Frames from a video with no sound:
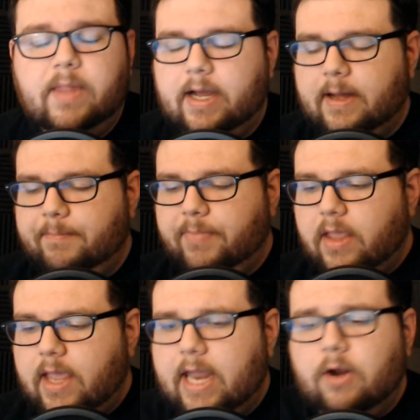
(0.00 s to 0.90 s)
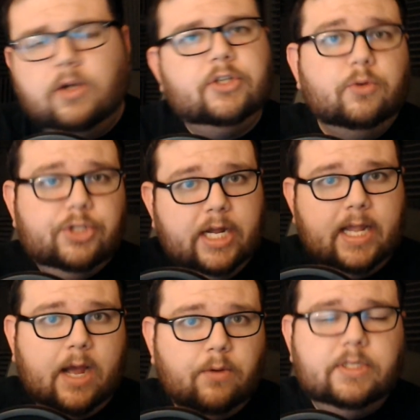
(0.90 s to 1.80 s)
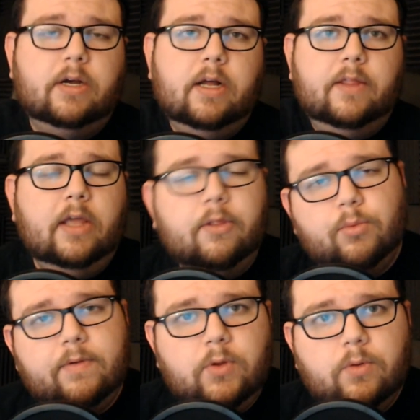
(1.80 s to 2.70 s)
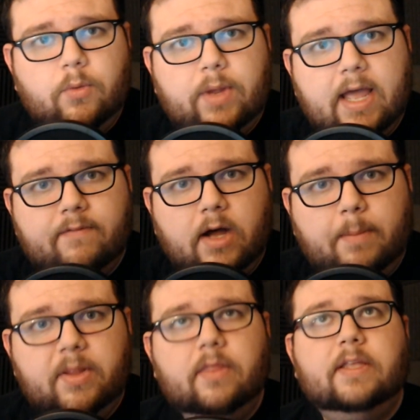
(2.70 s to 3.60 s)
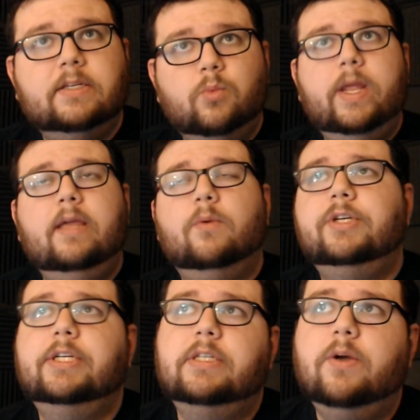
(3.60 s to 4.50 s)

And also check out the other review that we have up this week, which